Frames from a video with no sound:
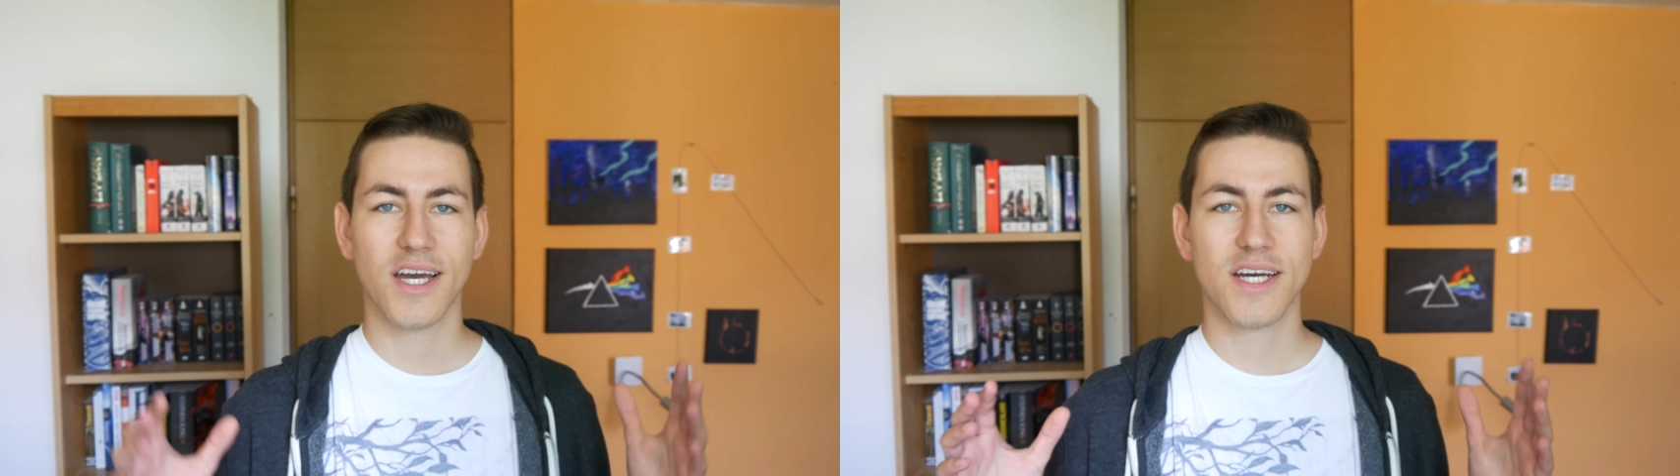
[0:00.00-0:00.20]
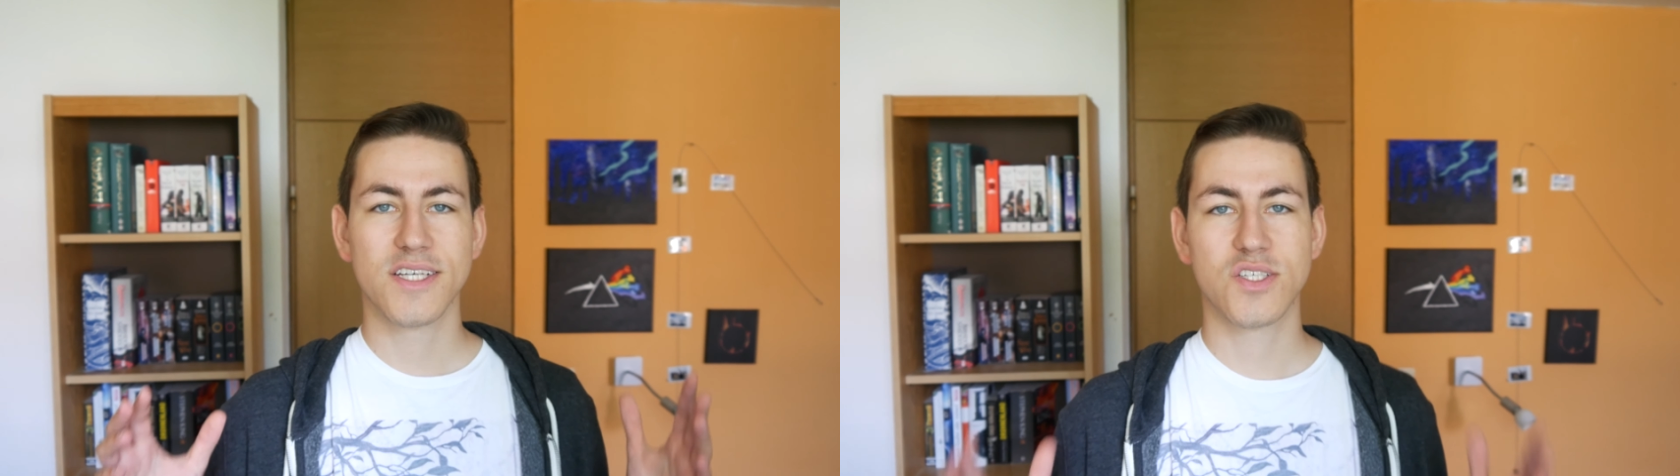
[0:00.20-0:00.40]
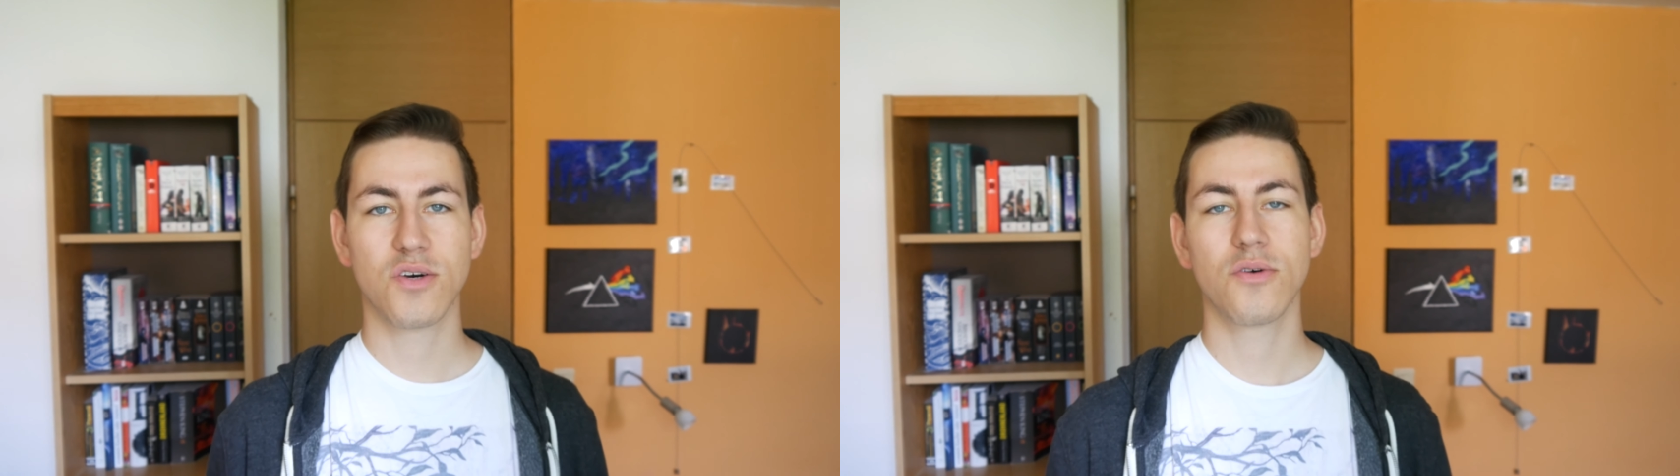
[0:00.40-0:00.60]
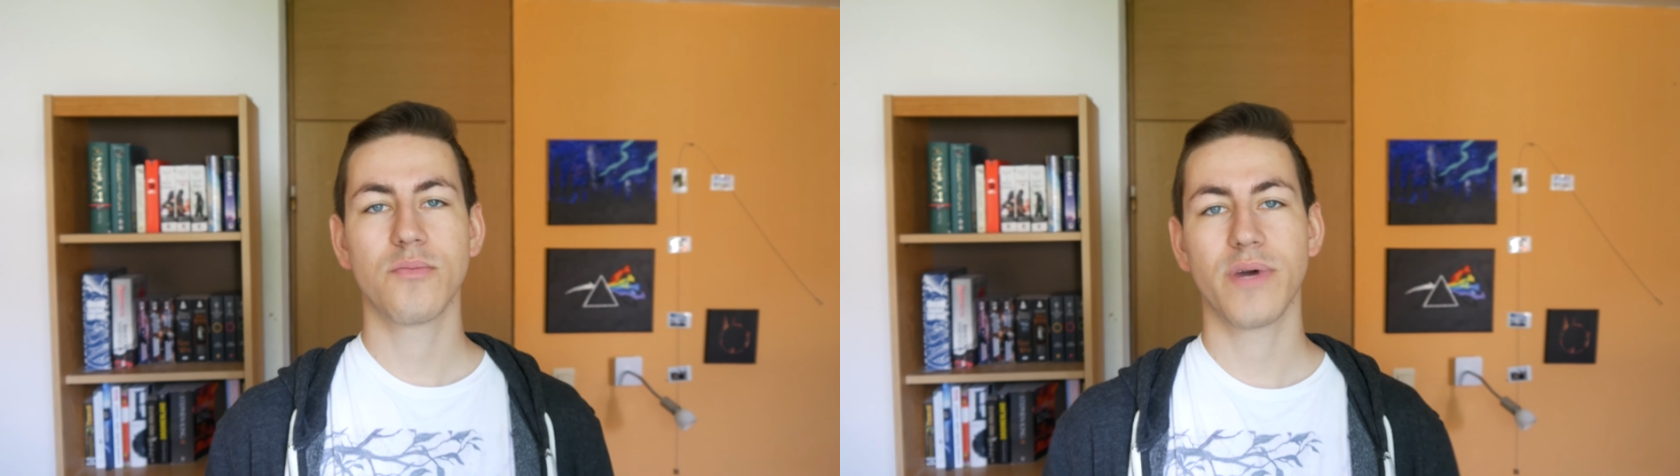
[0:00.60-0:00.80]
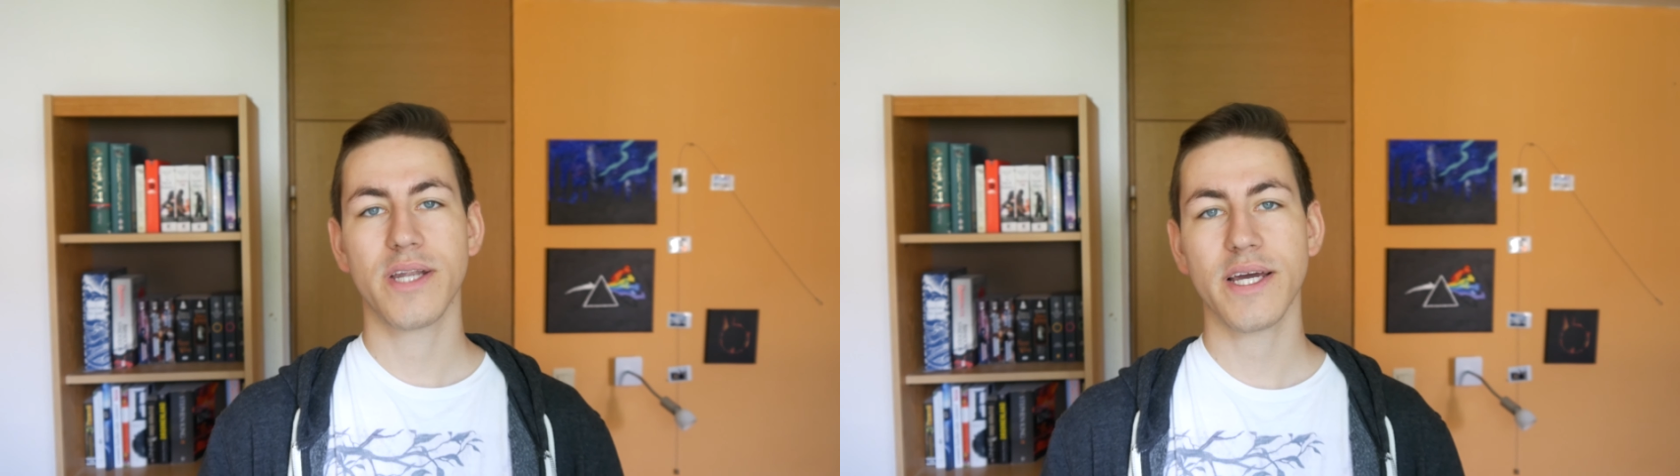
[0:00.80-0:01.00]
So
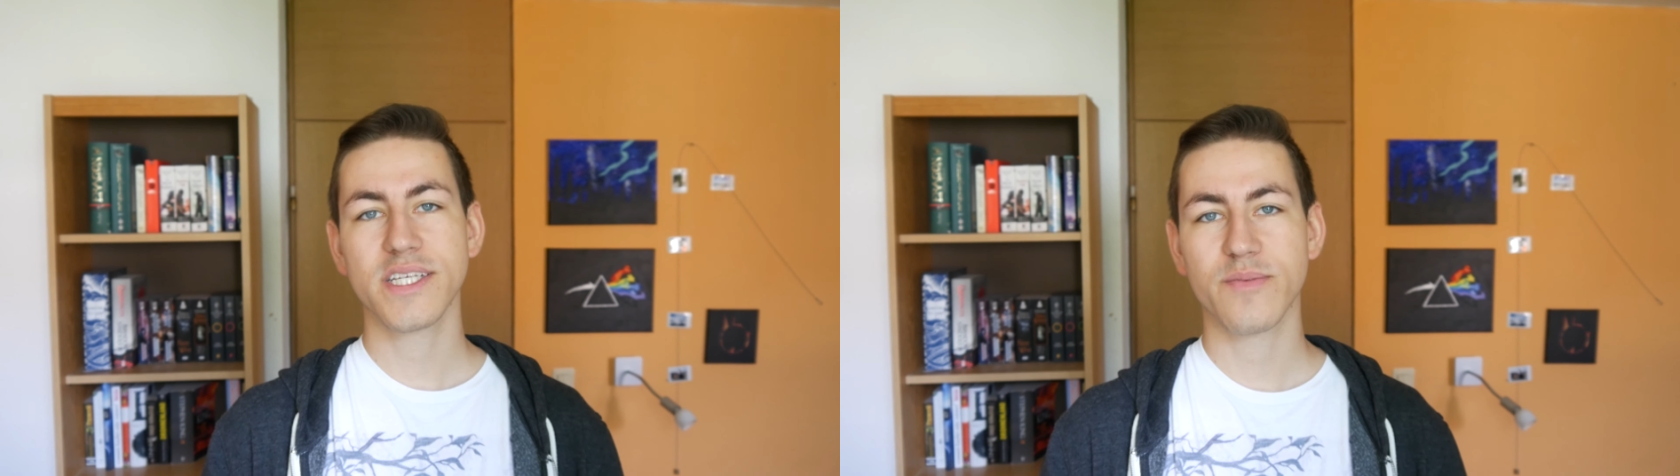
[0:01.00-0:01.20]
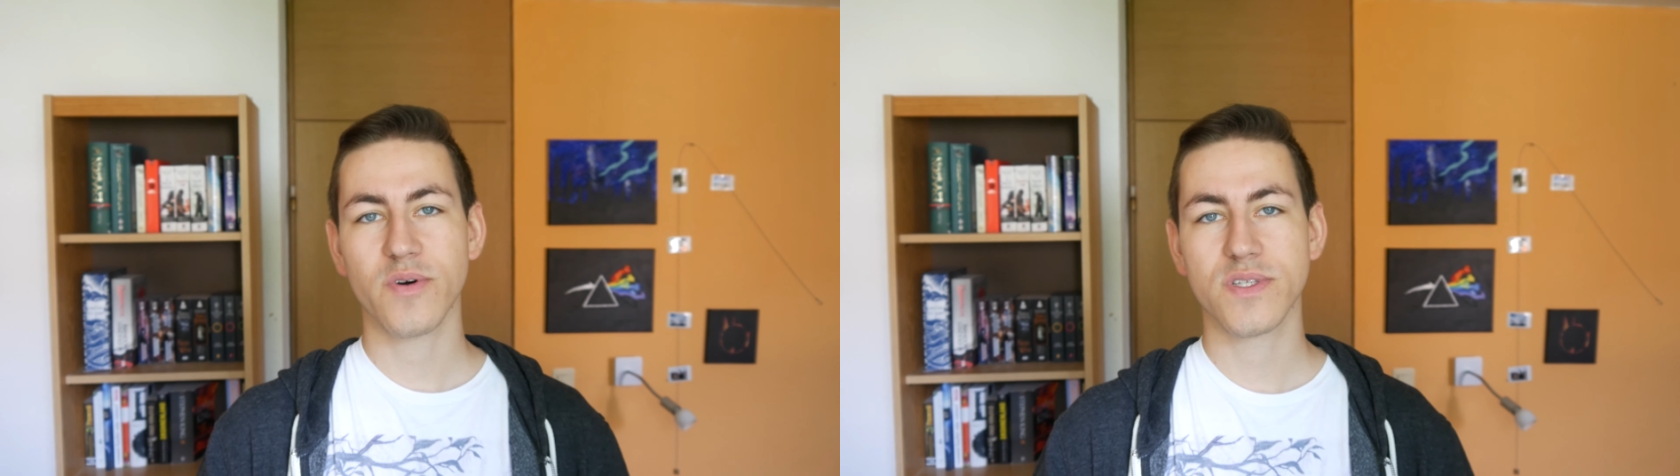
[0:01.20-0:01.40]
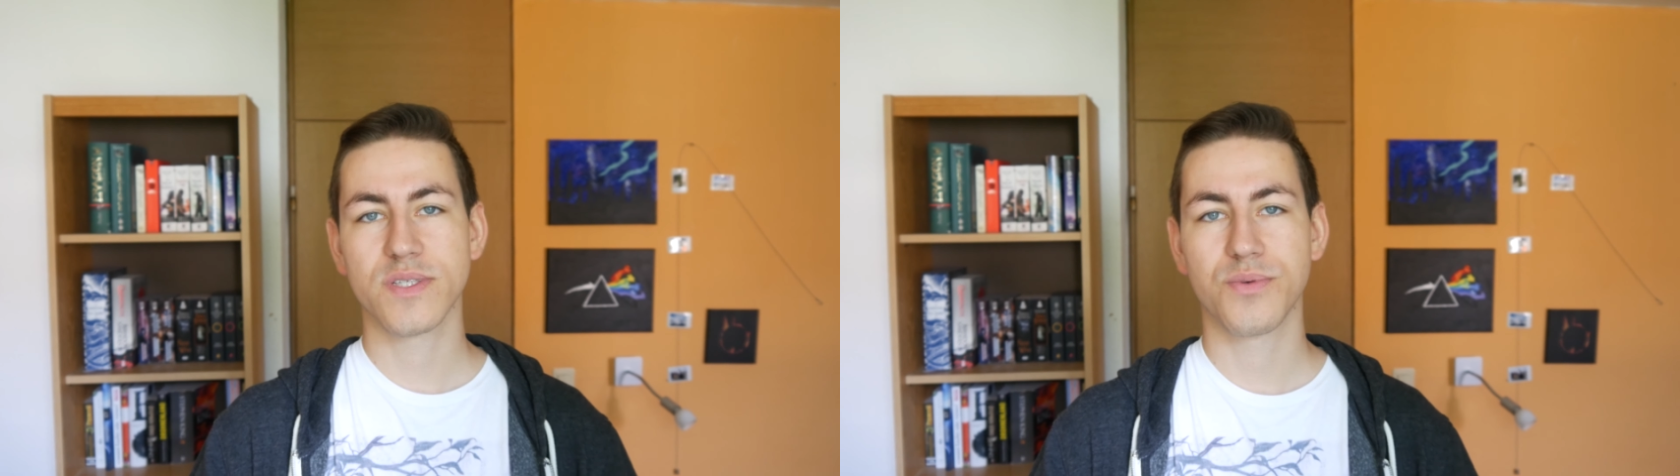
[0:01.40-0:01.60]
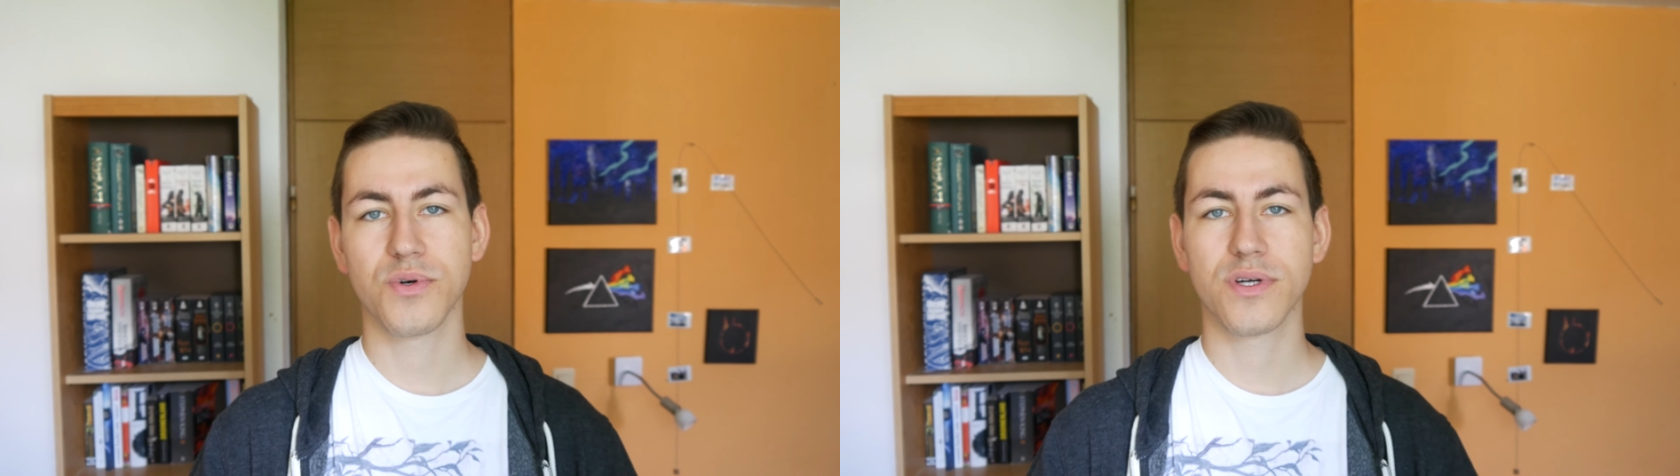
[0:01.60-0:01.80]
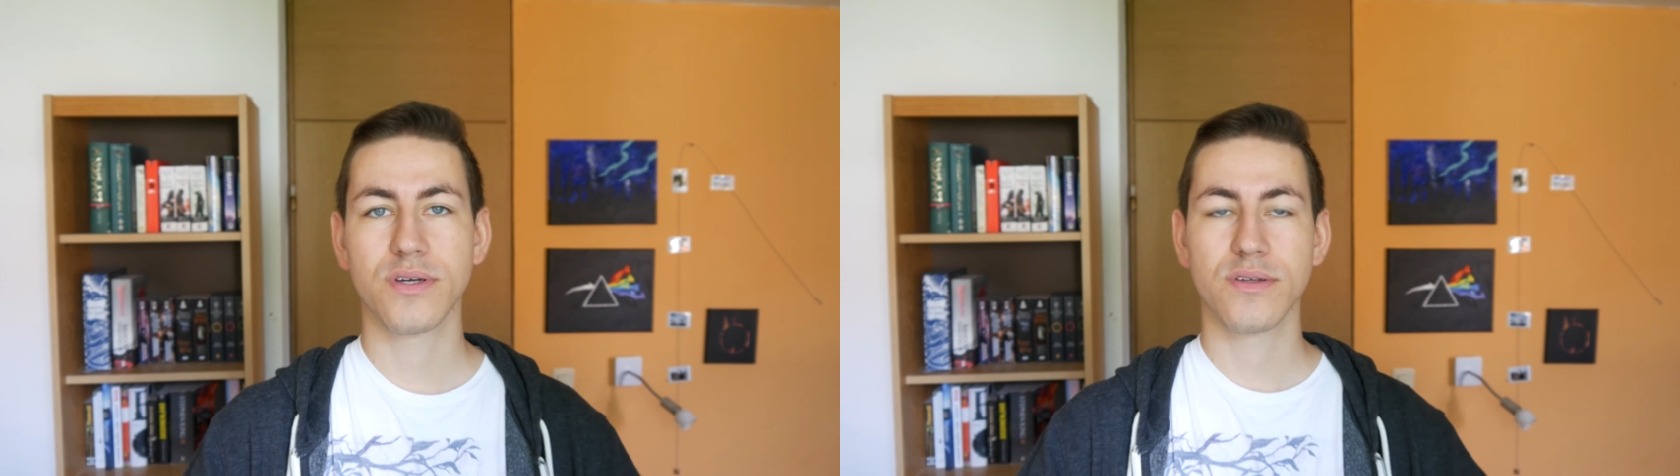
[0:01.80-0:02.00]
my likes about this book,